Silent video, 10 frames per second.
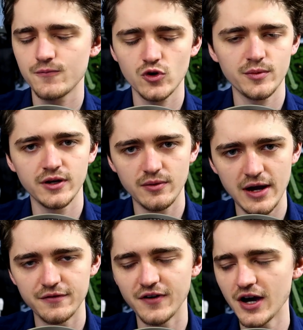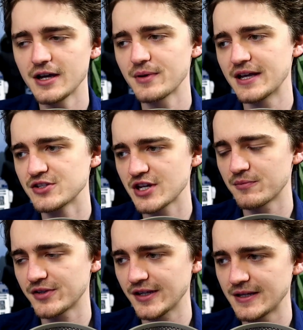what am I on about? Vibe and
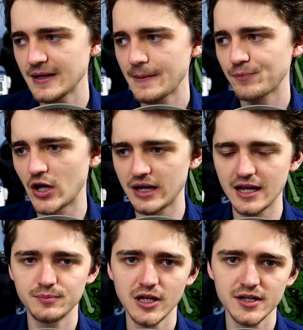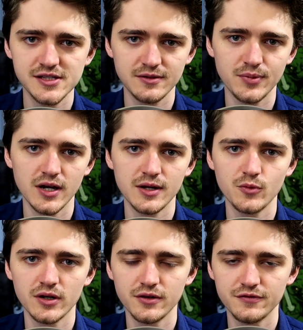Gypsy are getting blasted by
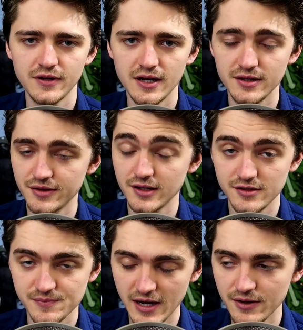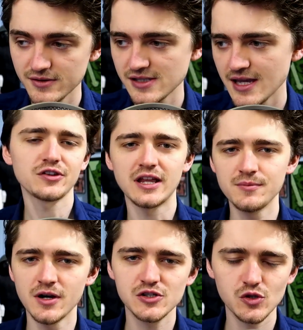one of uh, the Thinker's powers. And
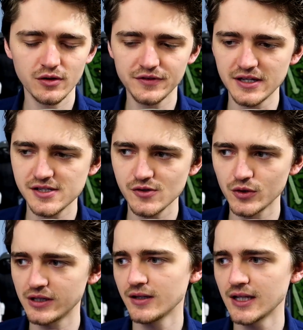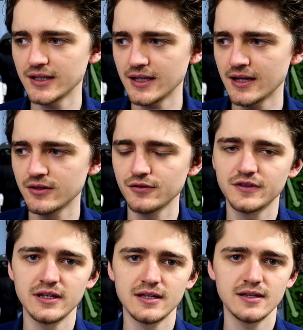amongst all of this ordeal at the end of
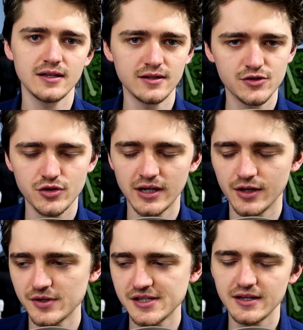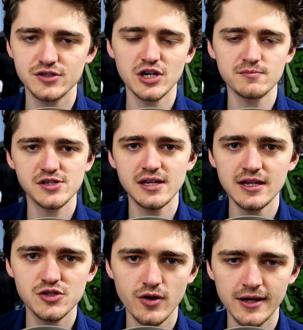the, the trailer, we see
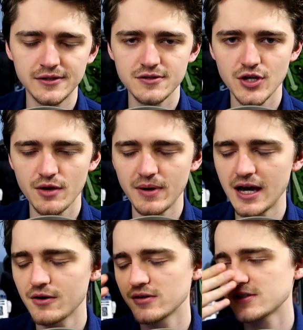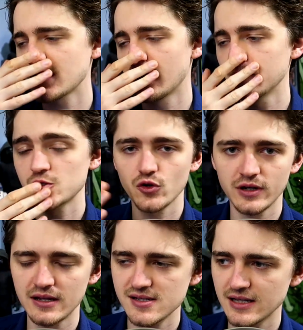Gypsy try and use her powers, I'm sure,
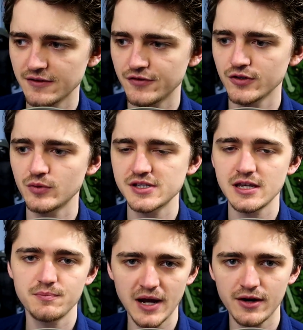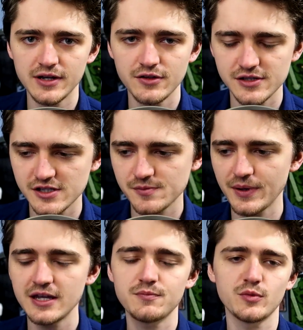against Clifford. We see Barry uses
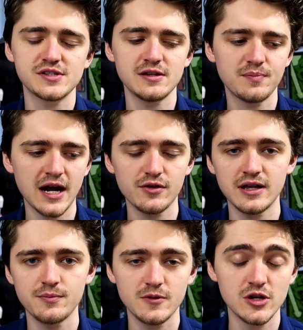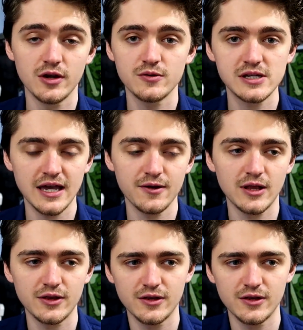speed, but we see Barry, you know, get